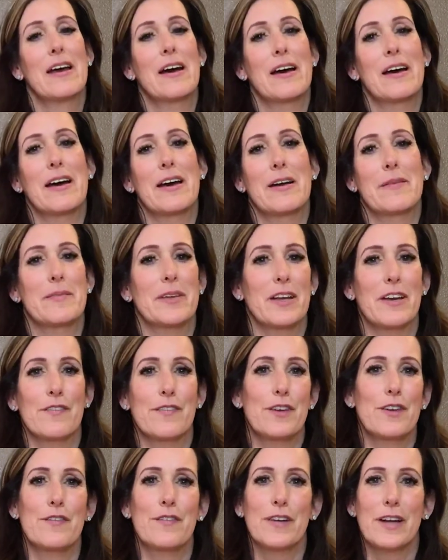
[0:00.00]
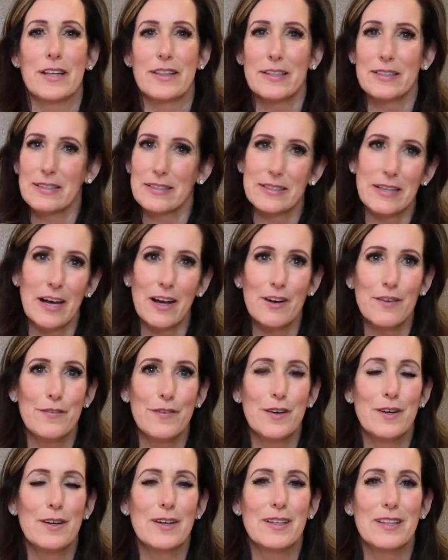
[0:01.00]
If you feel like this is
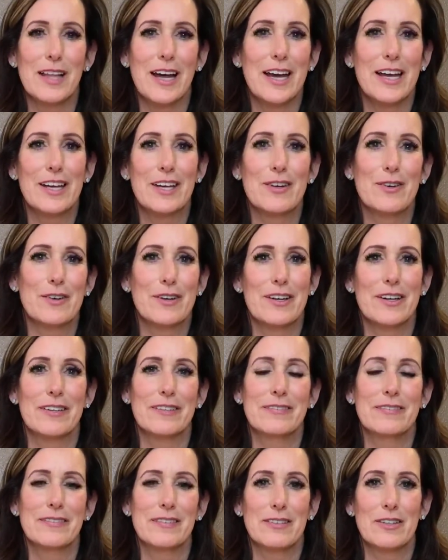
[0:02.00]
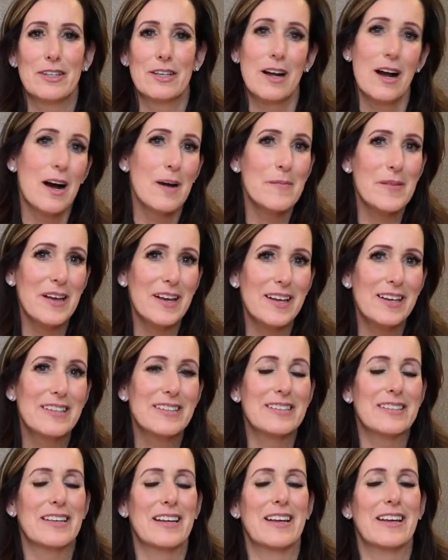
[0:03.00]
helpful, like or or
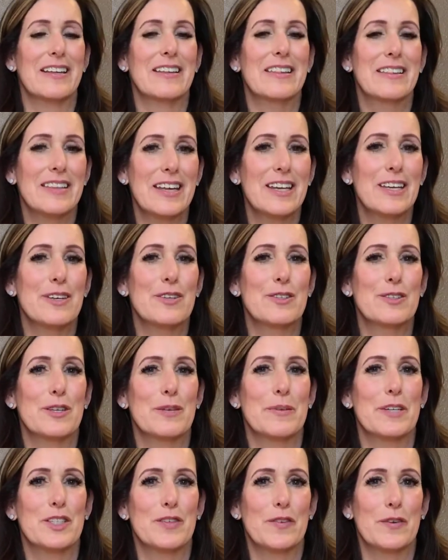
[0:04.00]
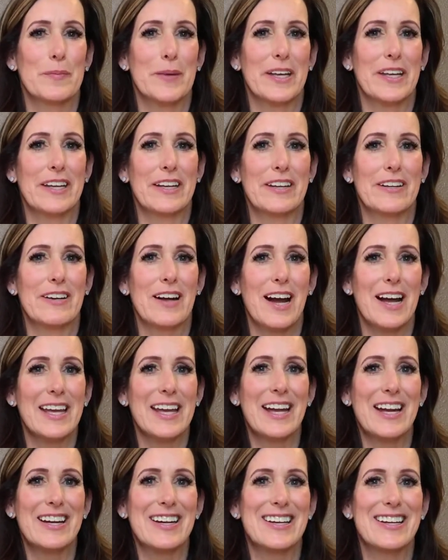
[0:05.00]
comment, and thank you so much for being here. Hi,
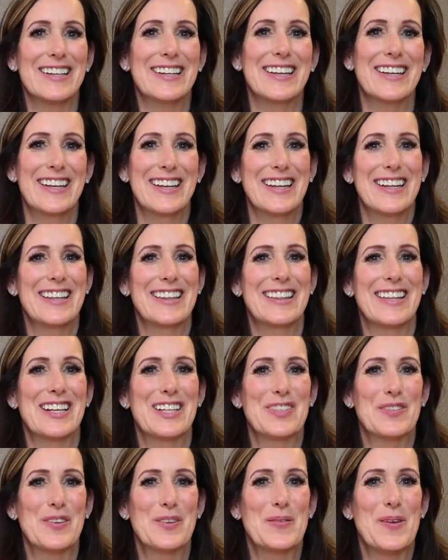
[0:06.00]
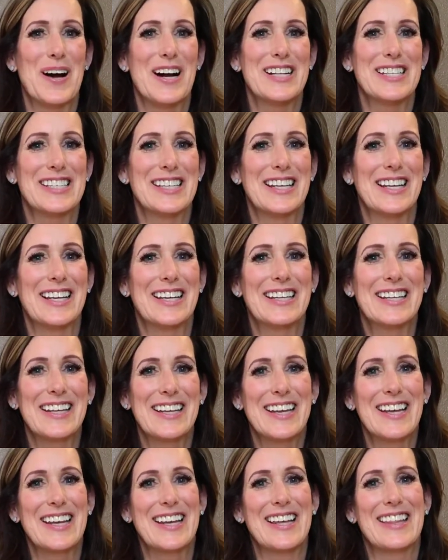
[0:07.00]
Karen. Thanks for watching.
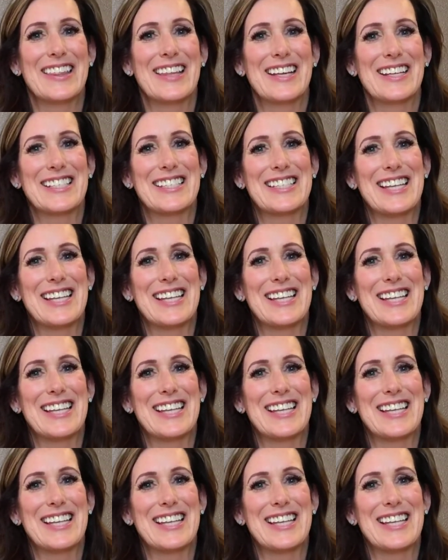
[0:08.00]
Thanks,